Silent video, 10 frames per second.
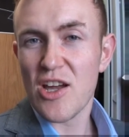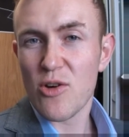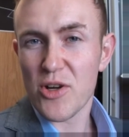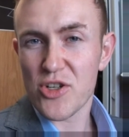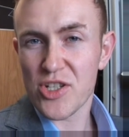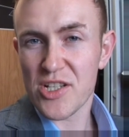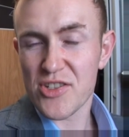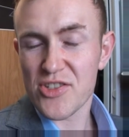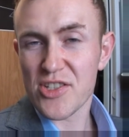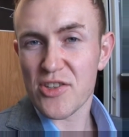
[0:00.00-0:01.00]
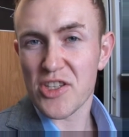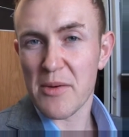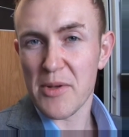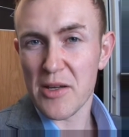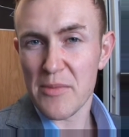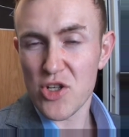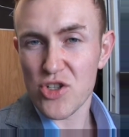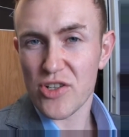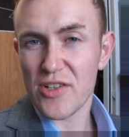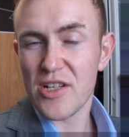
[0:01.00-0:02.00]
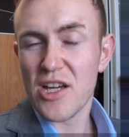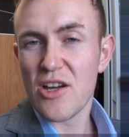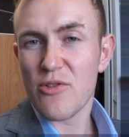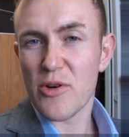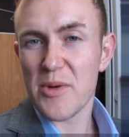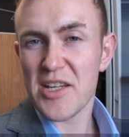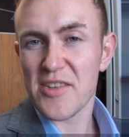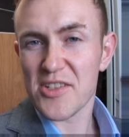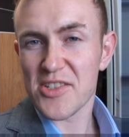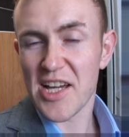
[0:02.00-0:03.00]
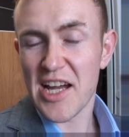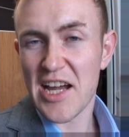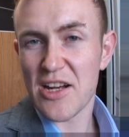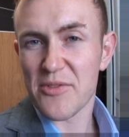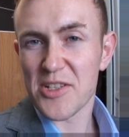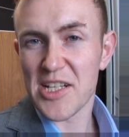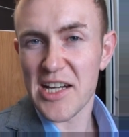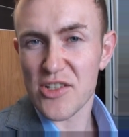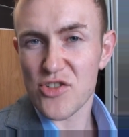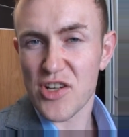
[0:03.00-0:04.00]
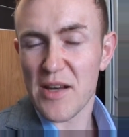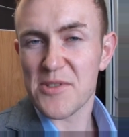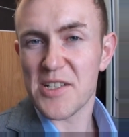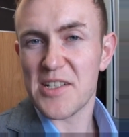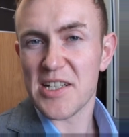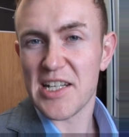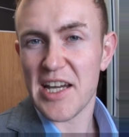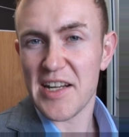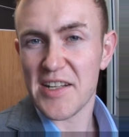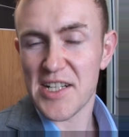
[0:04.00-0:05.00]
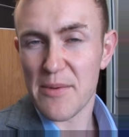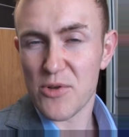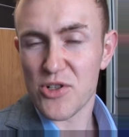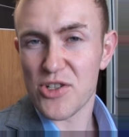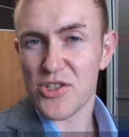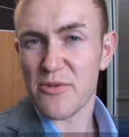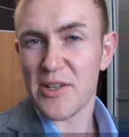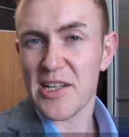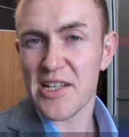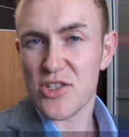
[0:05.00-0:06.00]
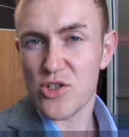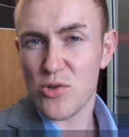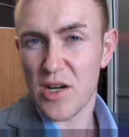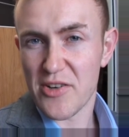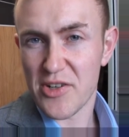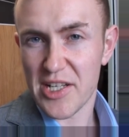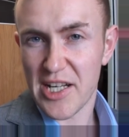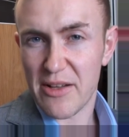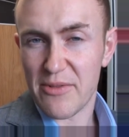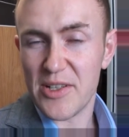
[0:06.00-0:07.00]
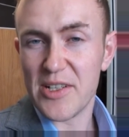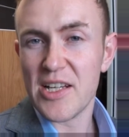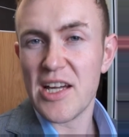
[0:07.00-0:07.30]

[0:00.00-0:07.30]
which is thermal emission from either side of the tiger stripes, indicating temperatures of at least 200 Kelvin,